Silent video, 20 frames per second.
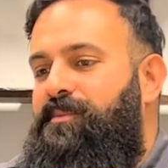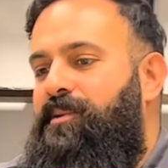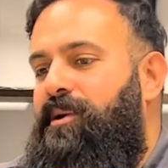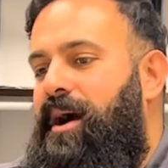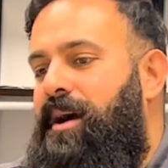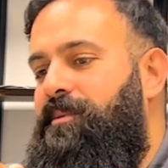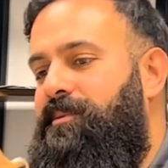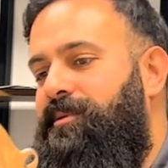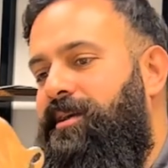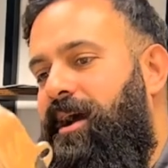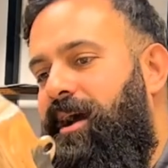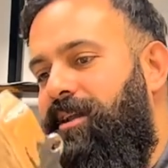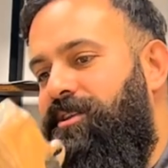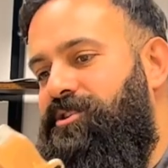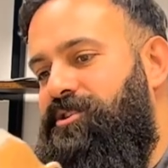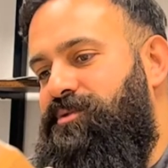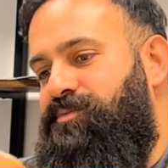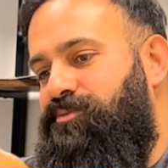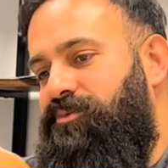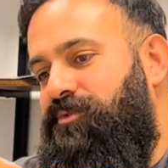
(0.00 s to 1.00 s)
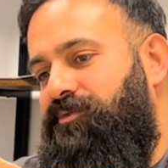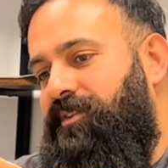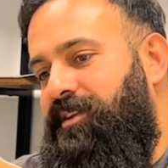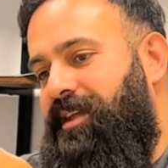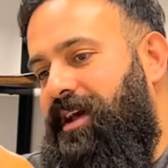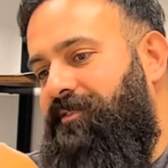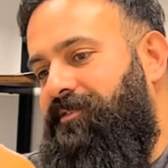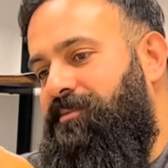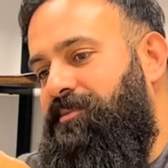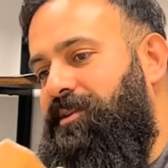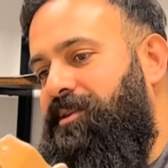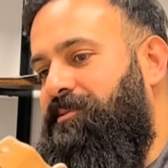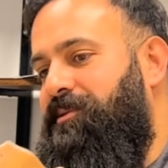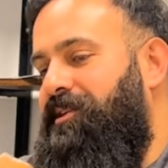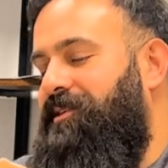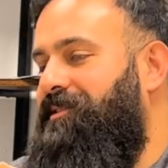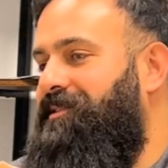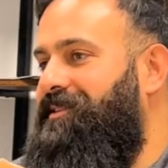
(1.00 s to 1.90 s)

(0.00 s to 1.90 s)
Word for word: probably I just moved it half a millimeter.